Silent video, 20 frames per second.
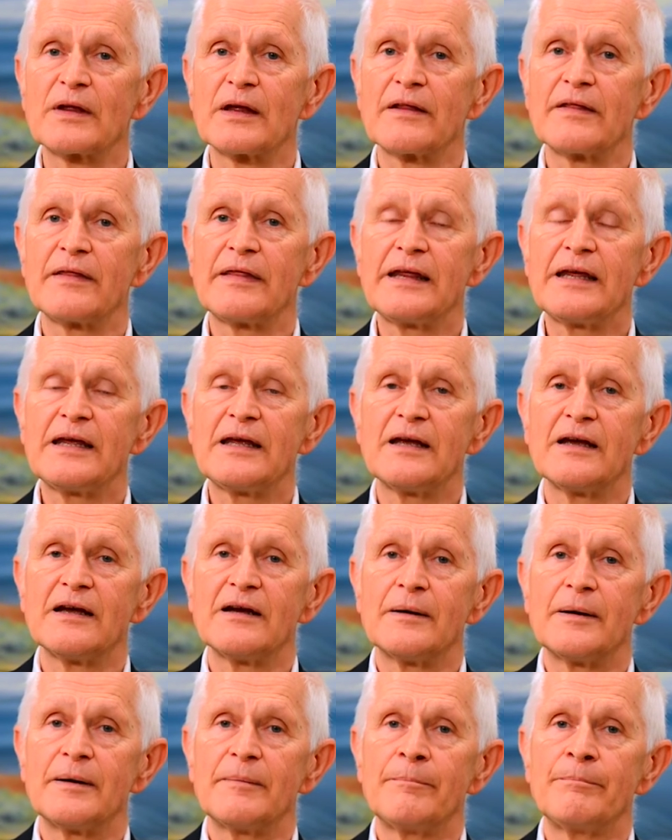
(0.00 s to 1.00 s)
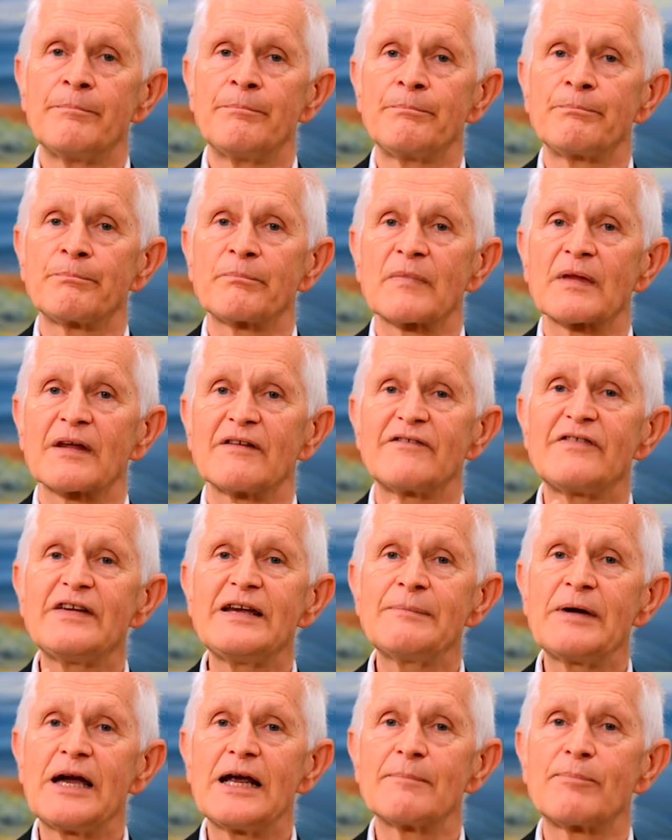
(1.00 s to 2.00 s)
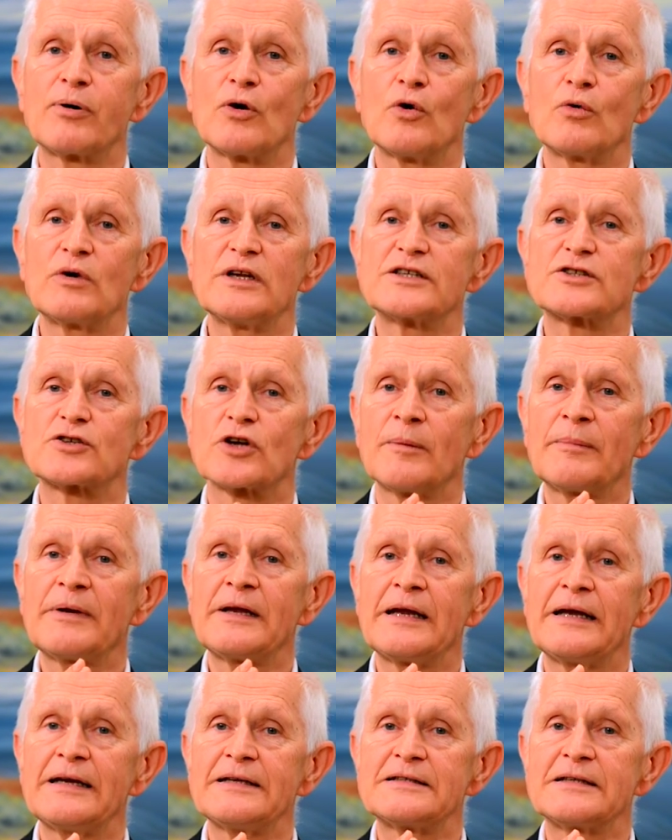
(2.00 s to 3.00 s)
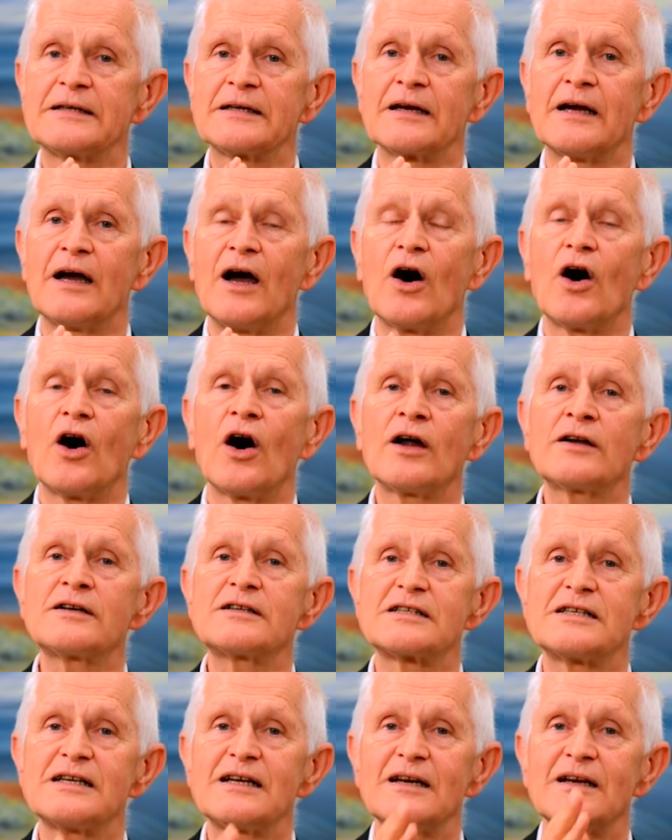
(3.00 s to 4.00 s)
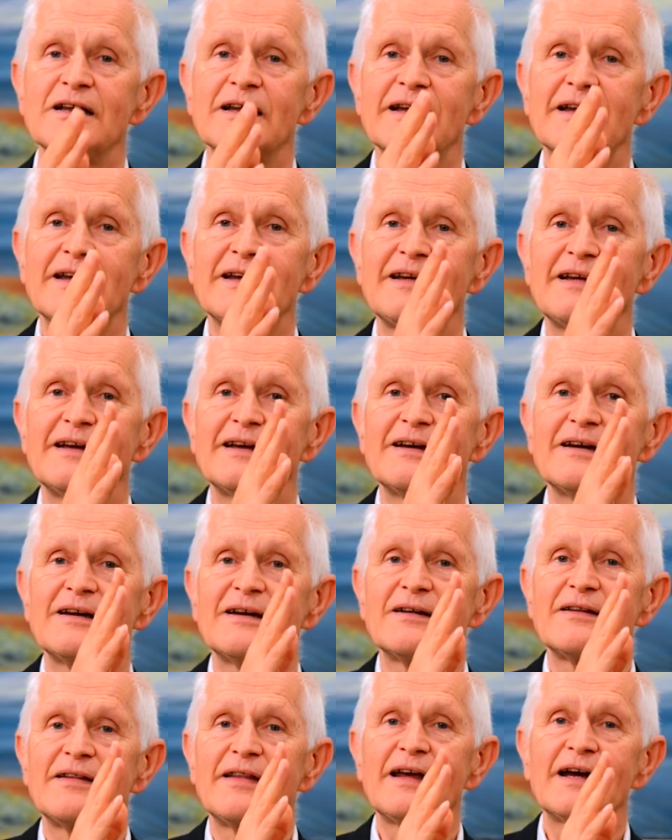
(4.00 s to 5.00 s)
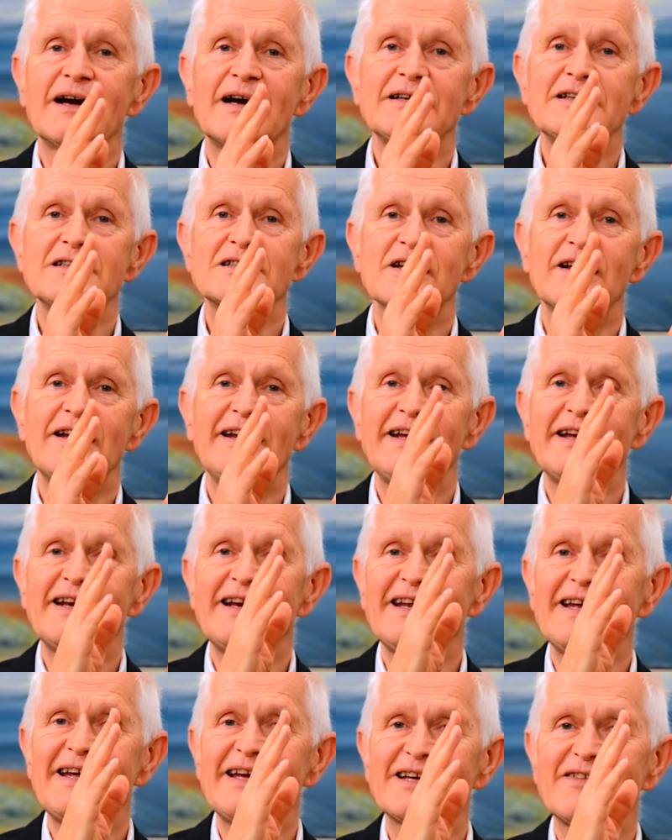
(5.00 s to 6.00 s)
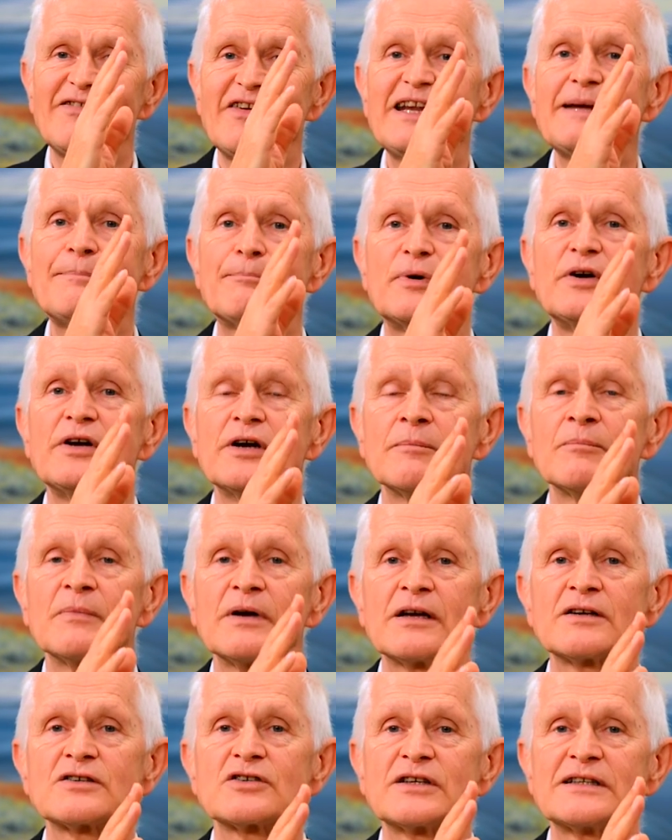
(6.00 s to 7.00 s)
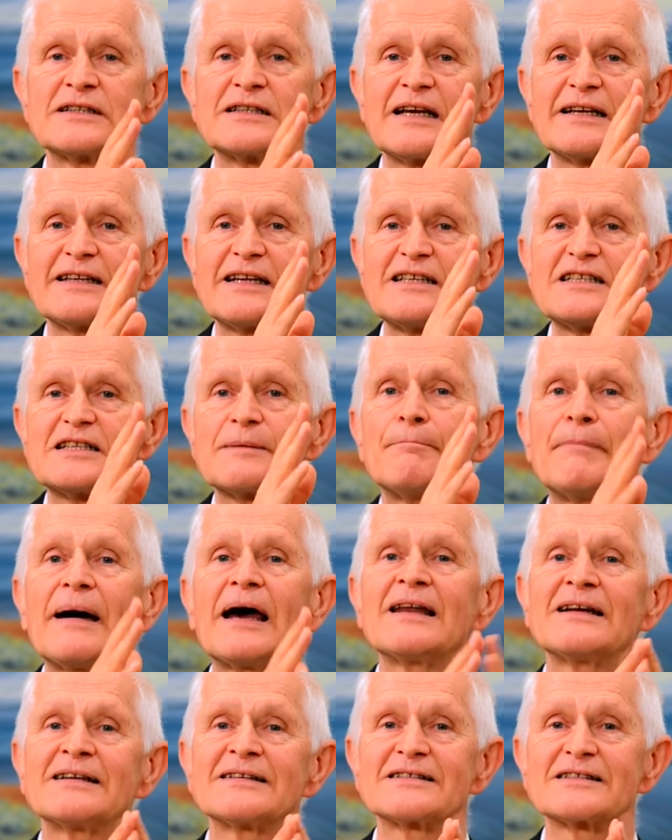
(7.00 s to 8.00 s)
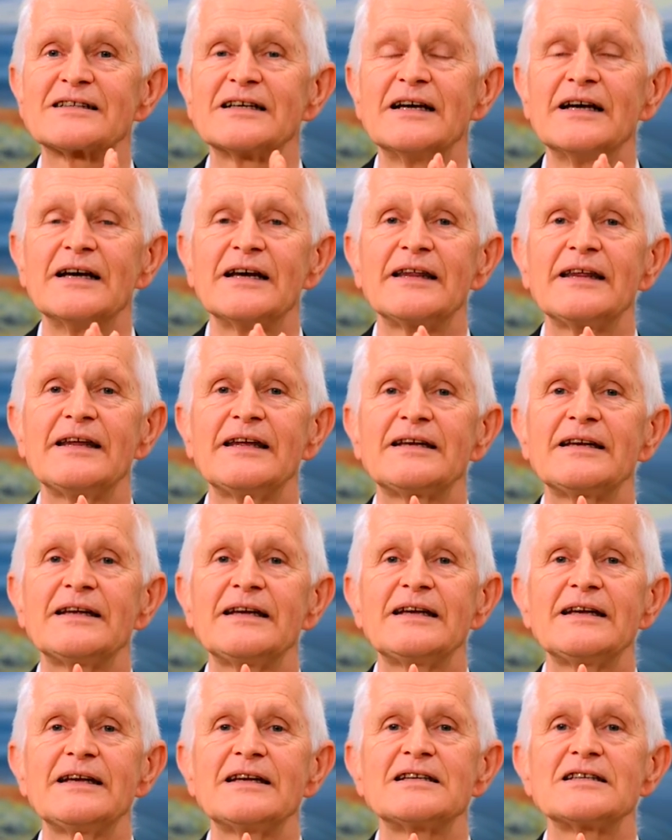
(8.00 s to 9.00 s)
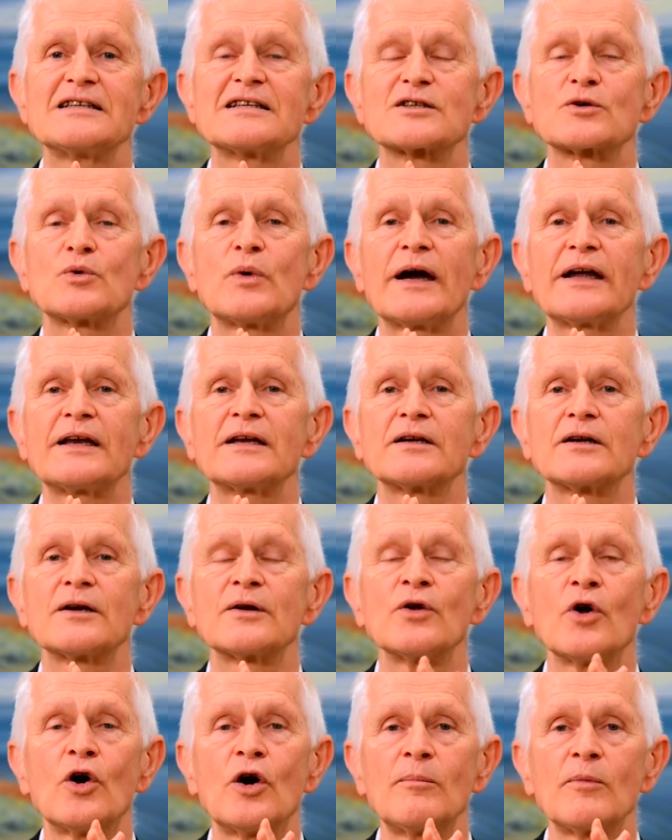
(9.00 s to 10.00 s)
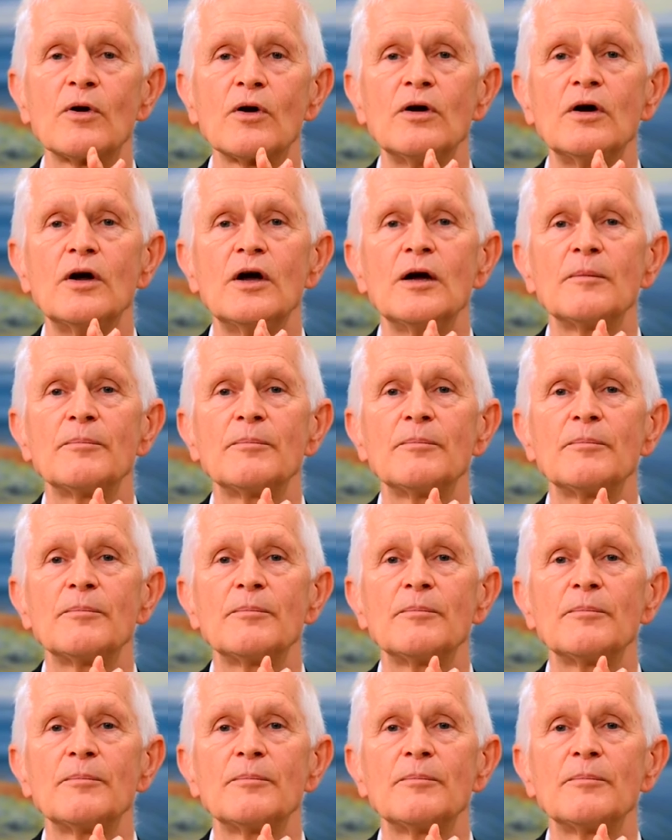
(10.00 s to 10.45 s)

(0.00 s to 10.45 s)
the female pole is dominating until there is an equilibrium and there is a balance, it is quite normal.